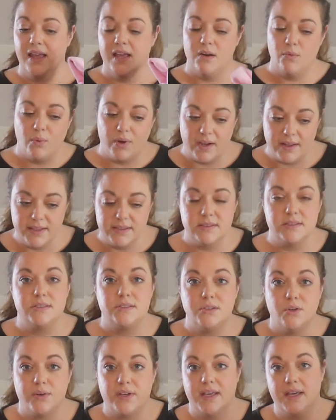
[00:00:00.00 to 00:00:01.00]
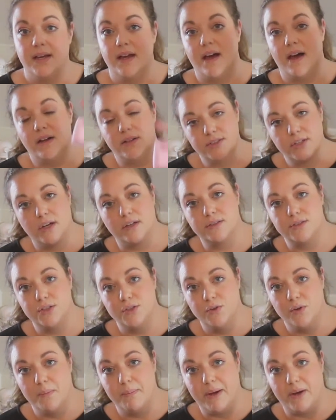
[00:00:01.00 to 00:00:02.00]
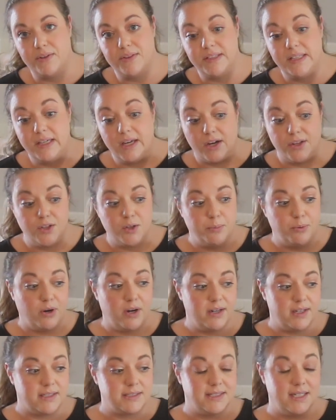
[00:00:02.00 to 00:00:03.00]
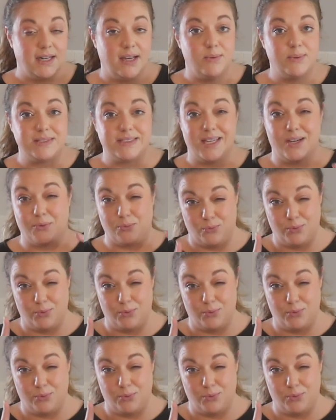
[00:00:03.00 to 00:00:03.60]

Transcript: and while this is soaking, I'll talk to you about the other products that I was like